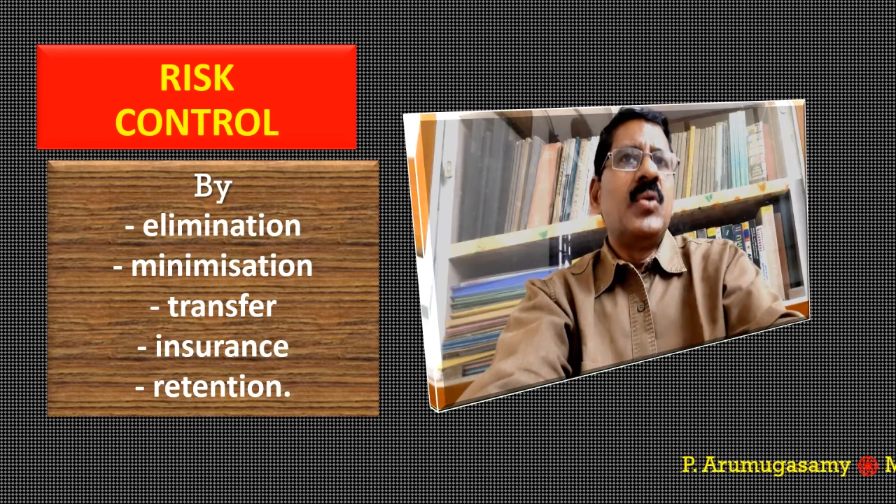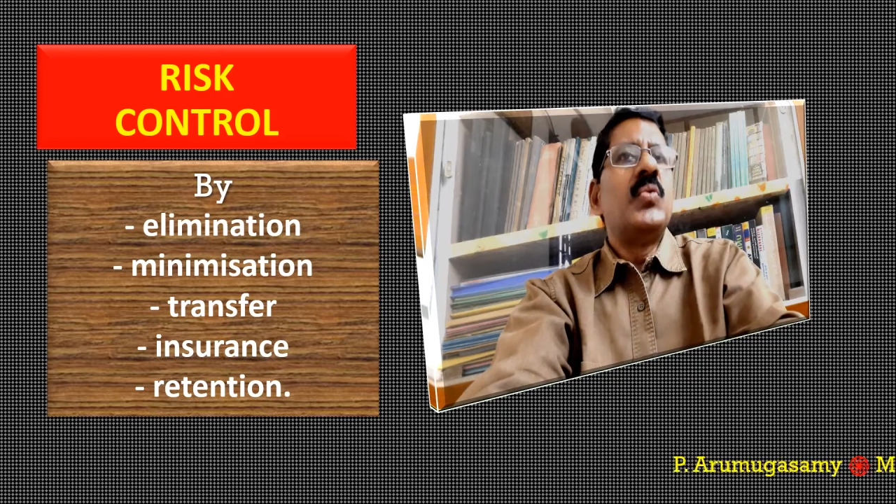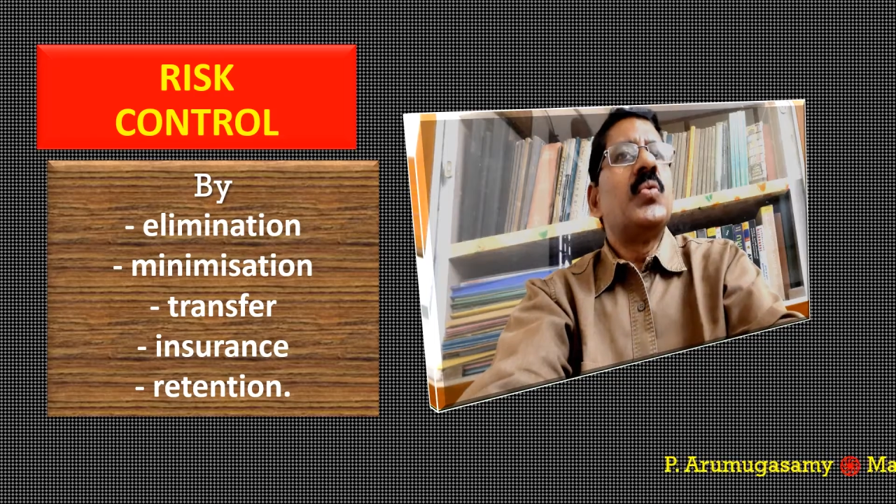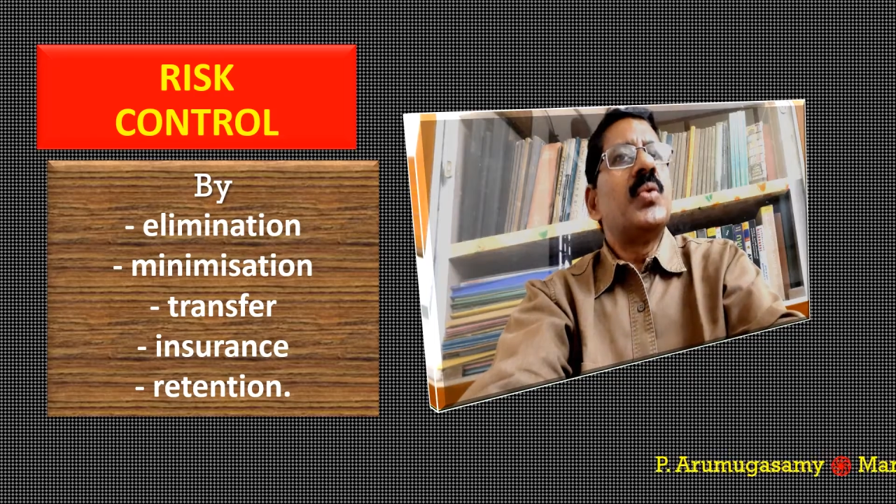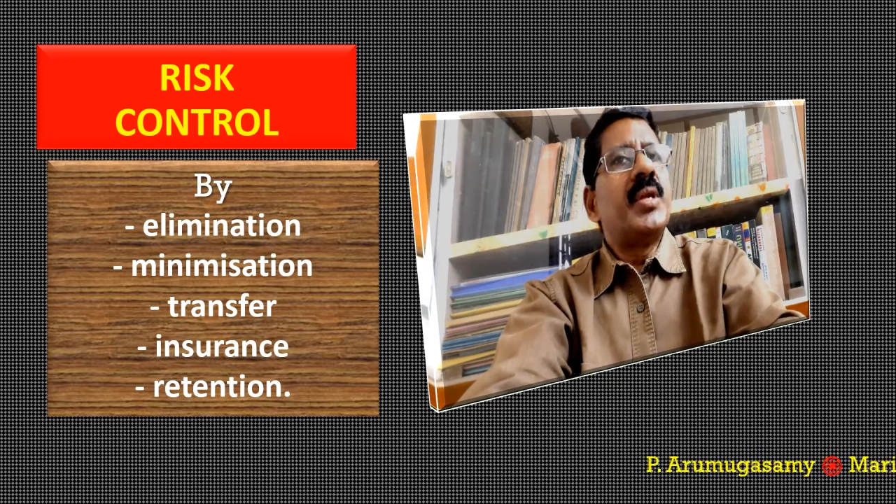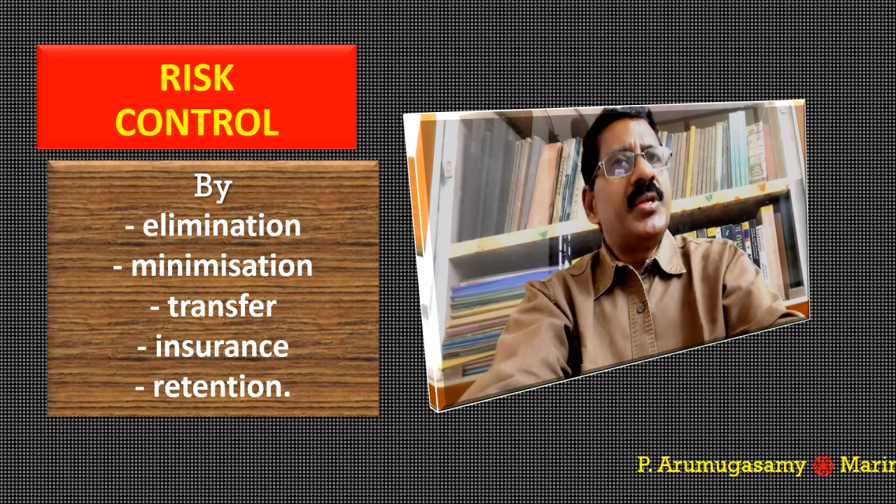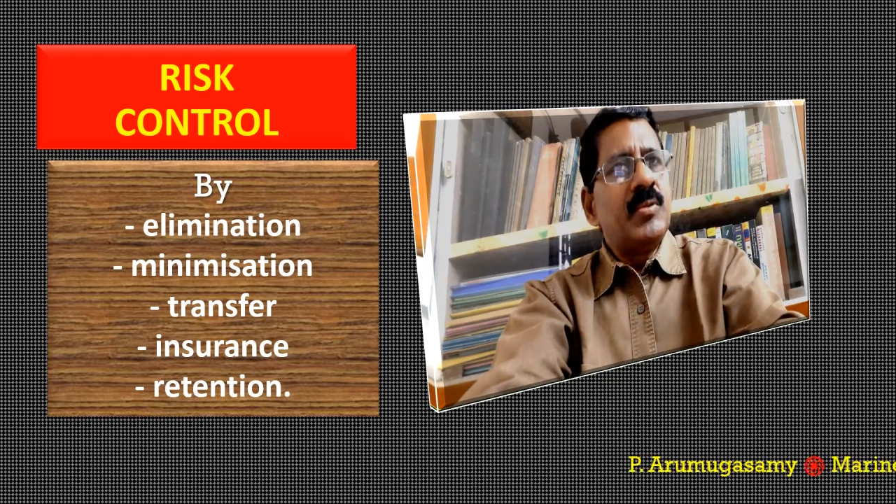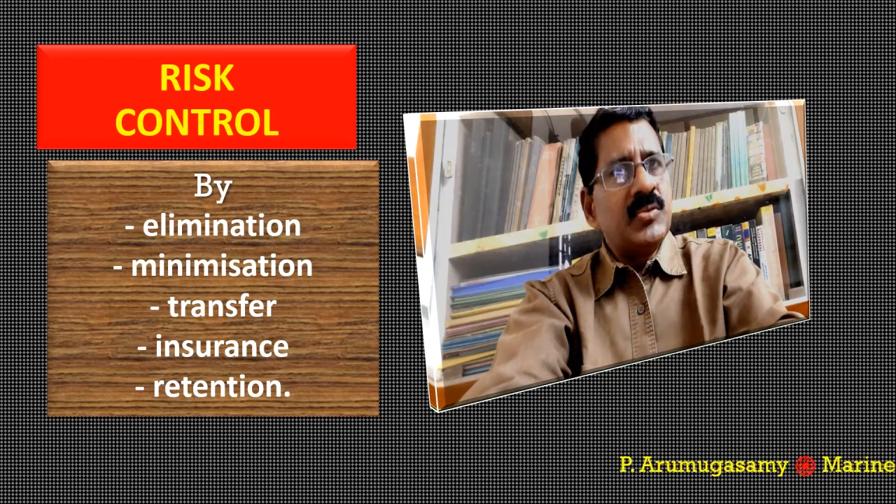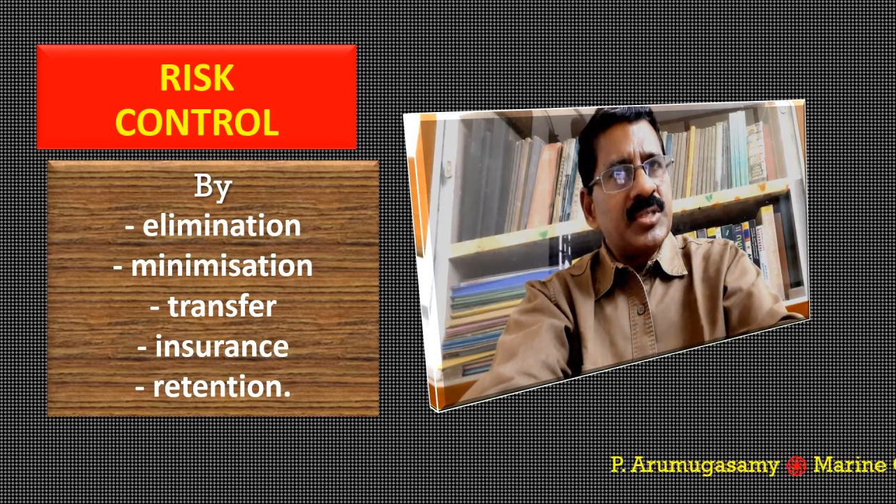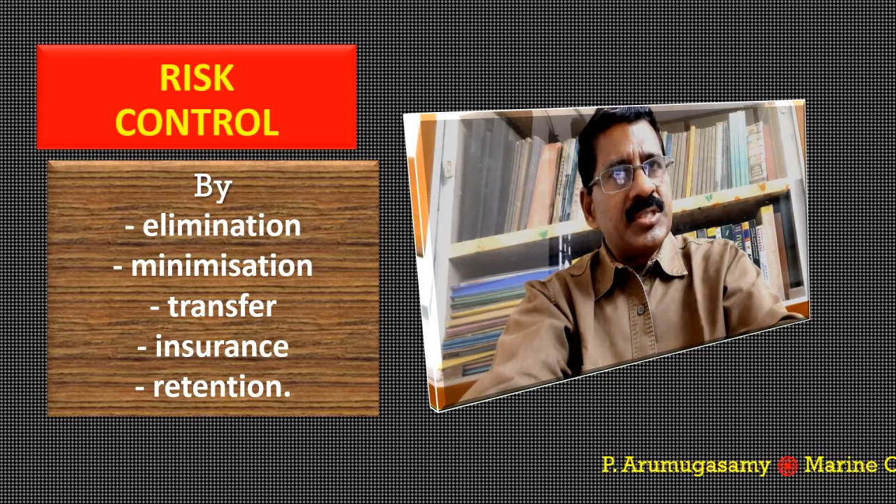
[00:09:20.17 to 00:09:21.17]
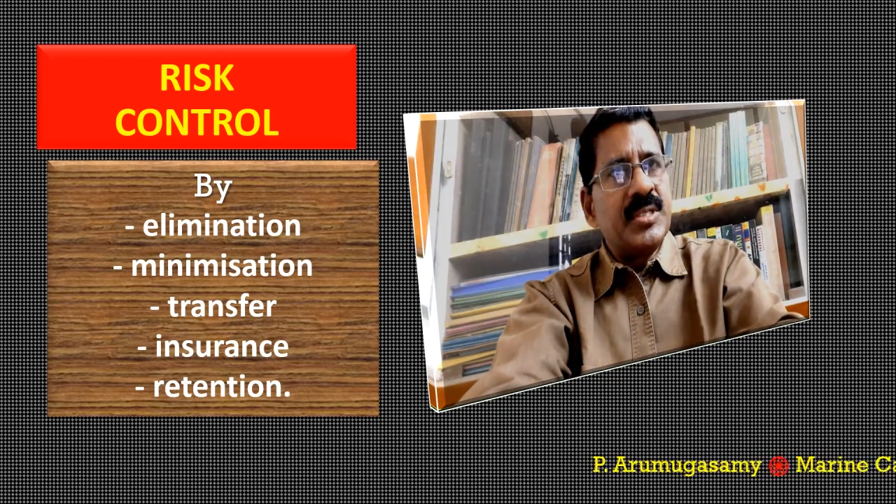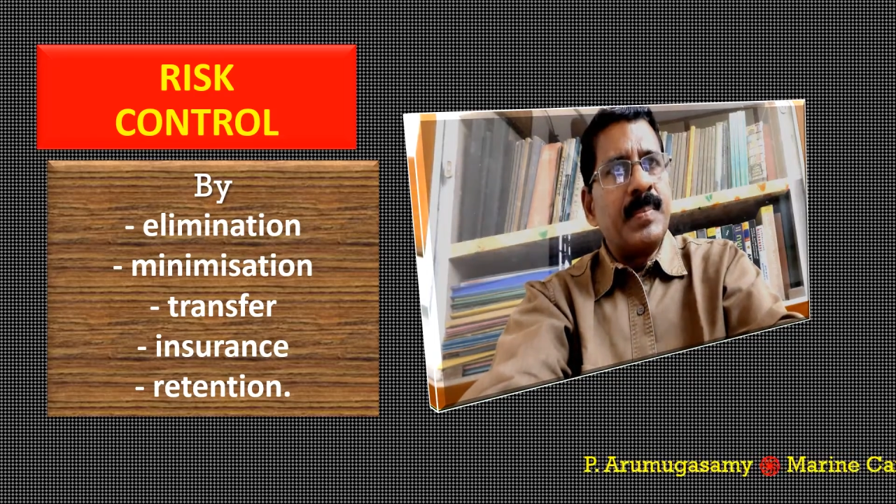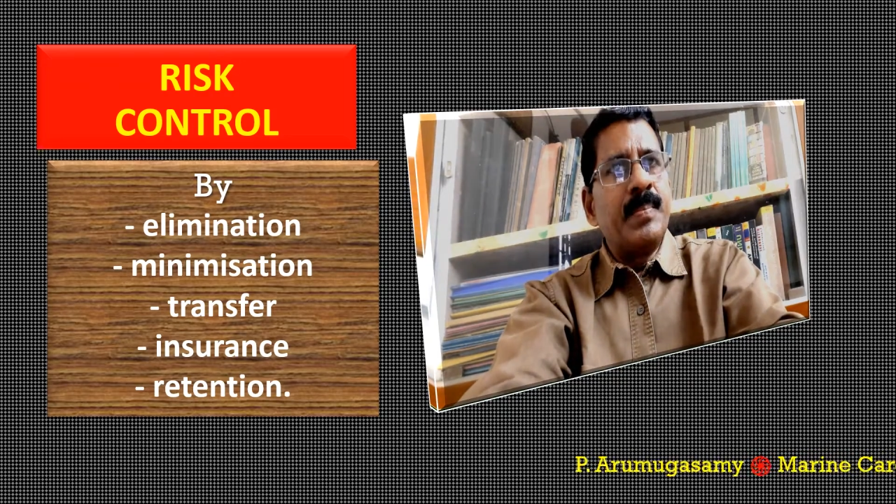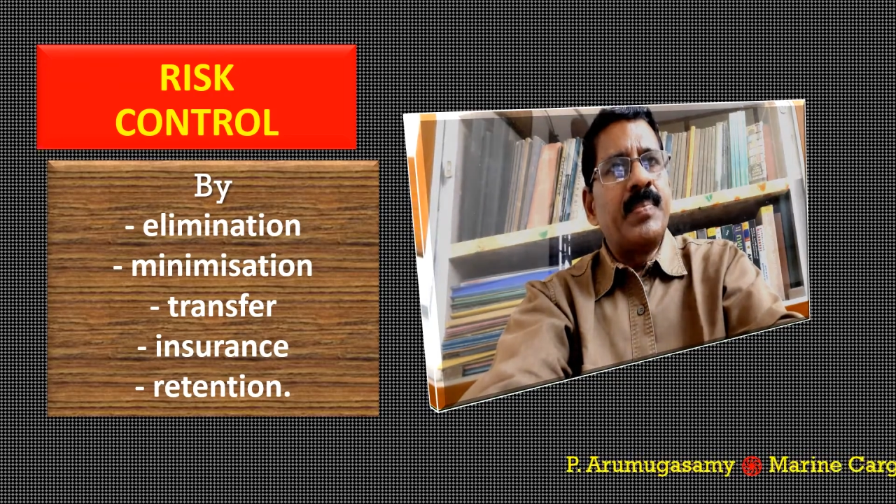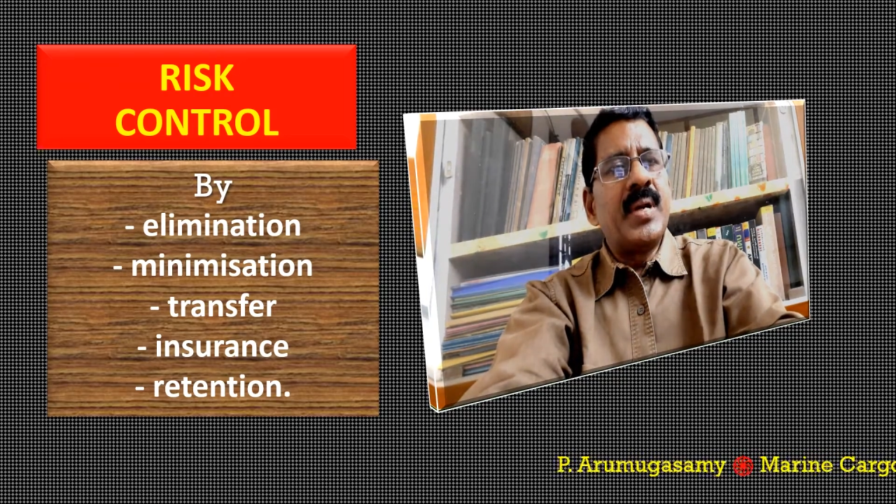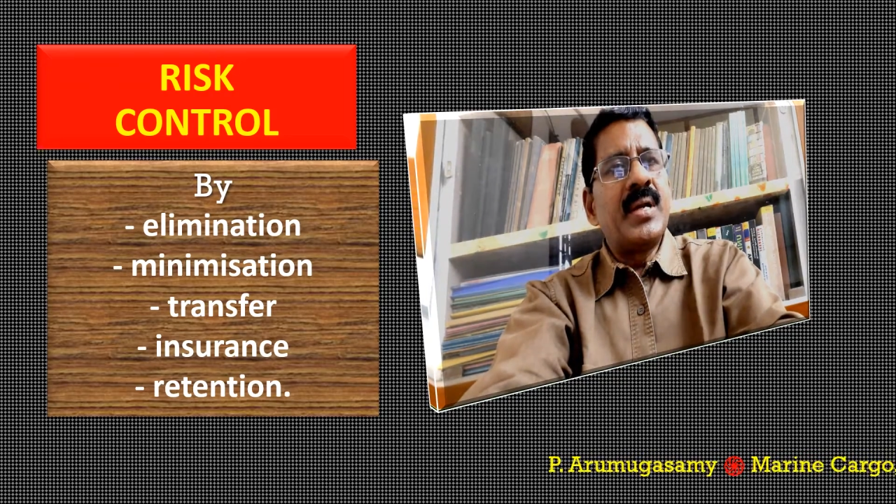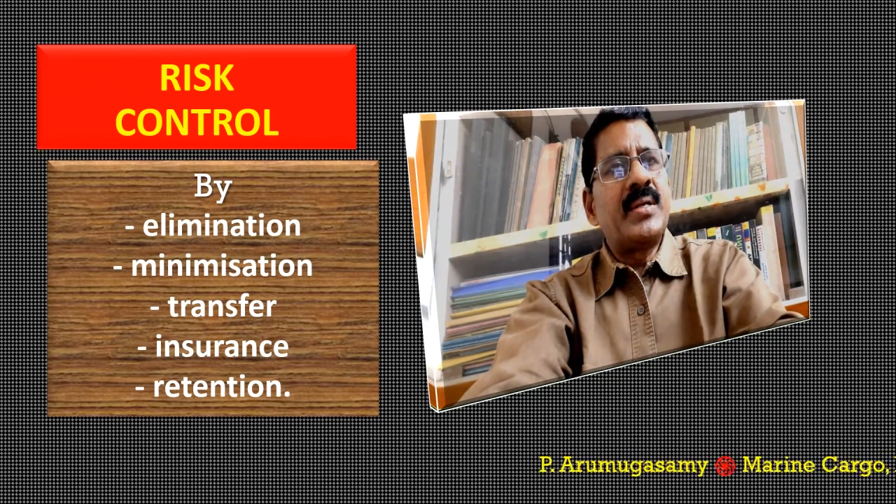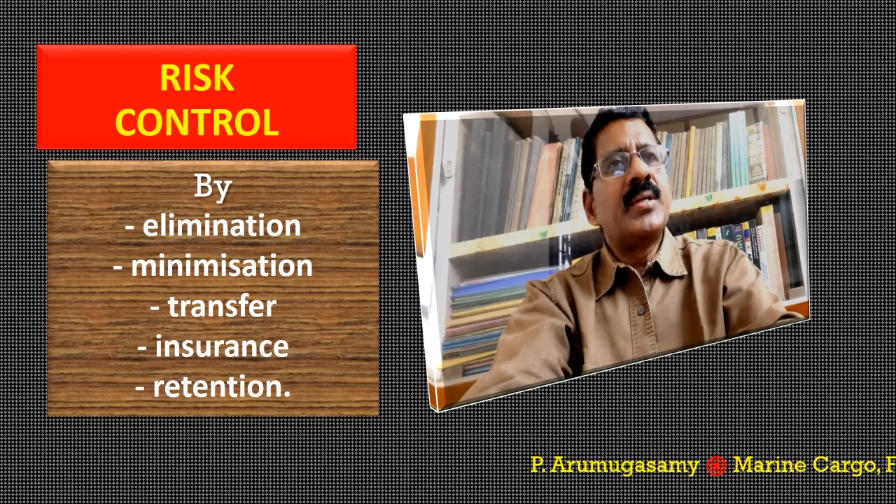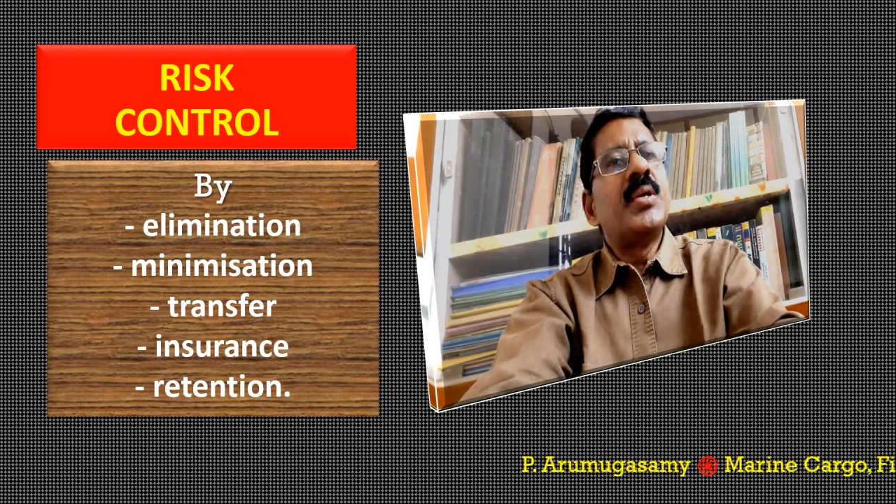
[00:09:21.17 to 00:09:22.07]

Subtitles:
to reduce its impact,